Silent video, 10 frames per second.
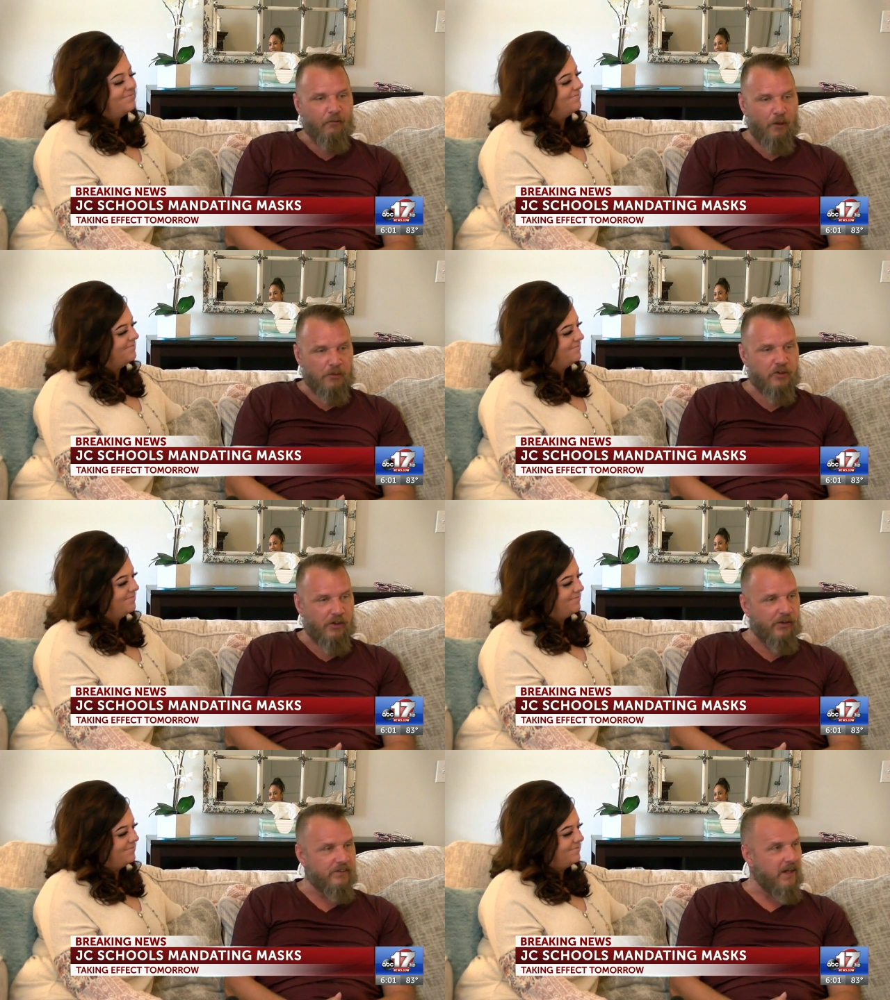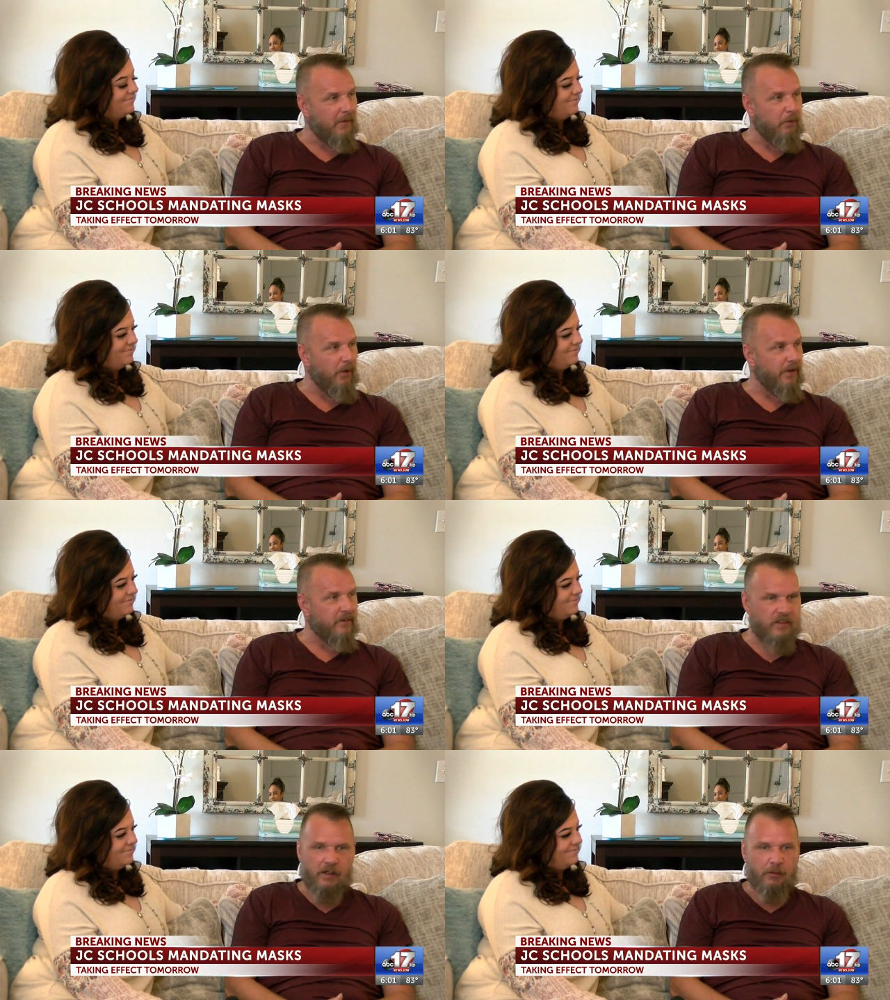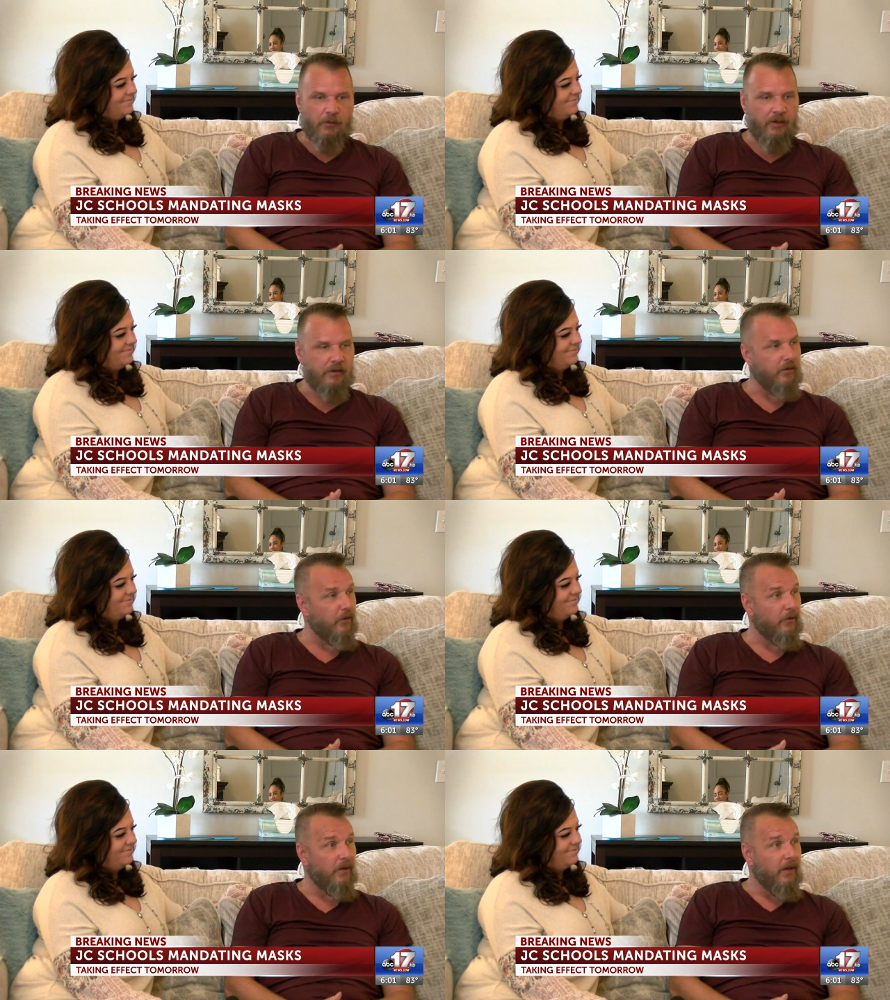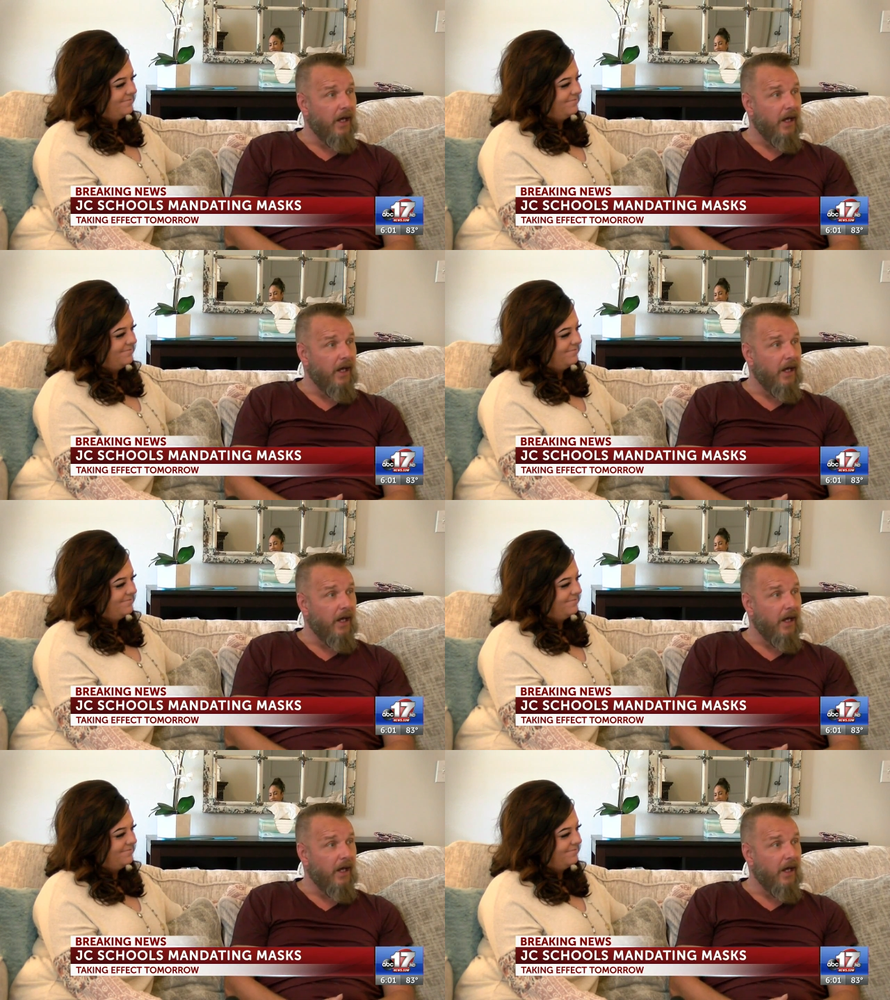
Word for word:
Speaker 1: from a security standpoint, it's a terrible thing to do.